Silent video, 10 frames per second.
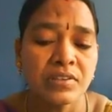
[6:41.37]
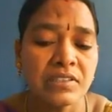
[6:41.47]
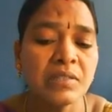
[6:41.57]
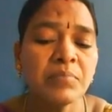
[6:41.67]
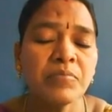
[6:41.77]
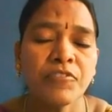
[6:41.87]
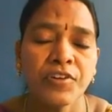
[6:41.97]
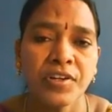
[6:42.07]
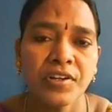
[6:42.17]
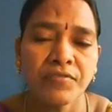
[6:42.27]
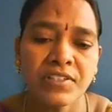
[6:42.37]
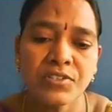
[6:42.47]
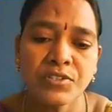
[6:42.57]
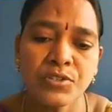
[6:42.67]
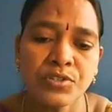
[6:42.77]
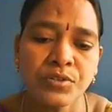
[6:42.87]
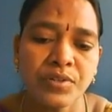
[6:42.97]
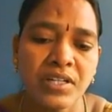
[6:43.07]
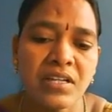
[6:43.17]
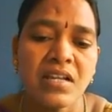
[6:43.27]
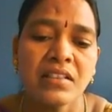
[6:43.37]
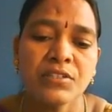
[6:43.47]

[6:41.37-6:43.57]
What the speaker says: theme for your first story.